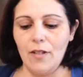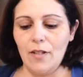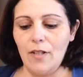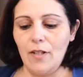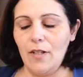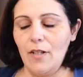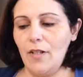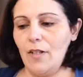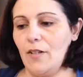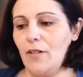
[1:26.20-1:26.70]

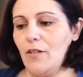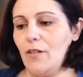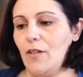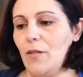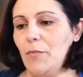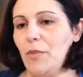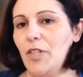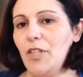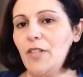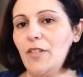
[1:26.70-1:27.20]
Now I
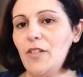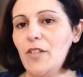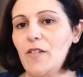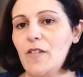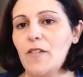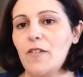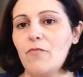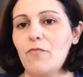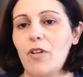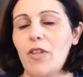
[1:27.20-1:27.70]
might
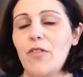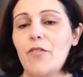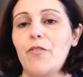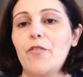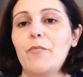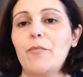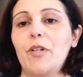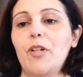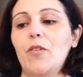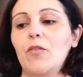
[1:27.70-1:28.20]
just run
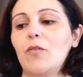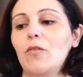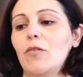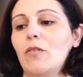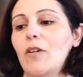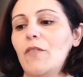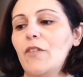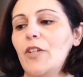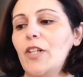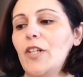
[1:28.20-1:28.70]
through my
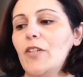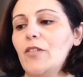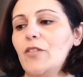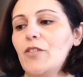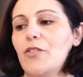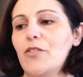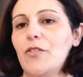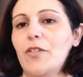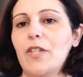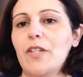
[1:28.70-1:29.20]
haul. I've only got
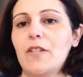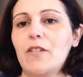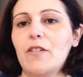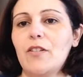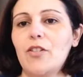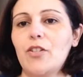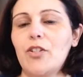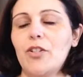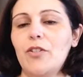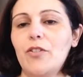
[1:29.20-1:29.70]
two things
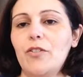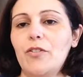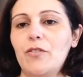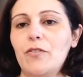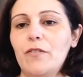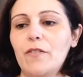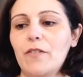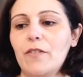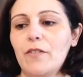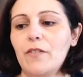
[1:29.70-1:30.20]
to show
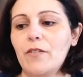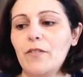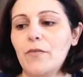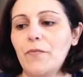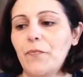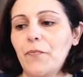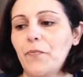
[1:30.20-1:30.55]
you. So